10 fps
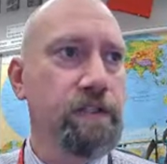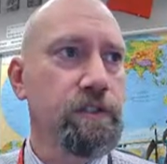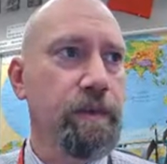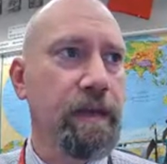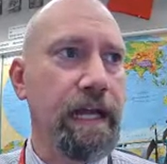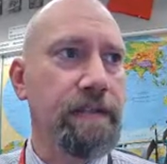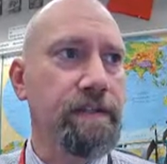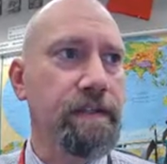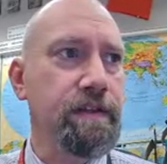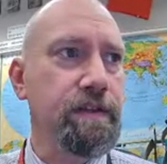so I'm going to
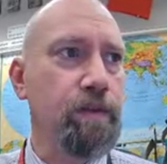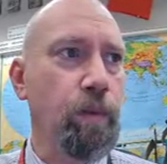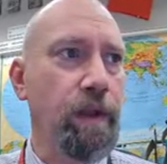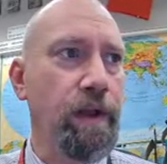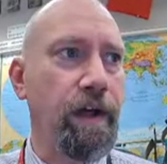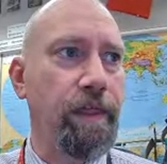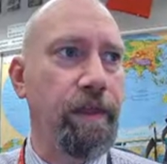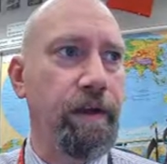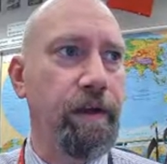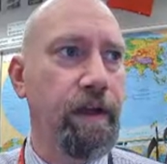answer that there's one
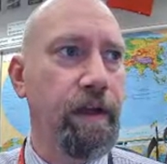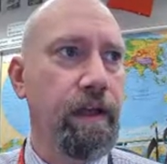author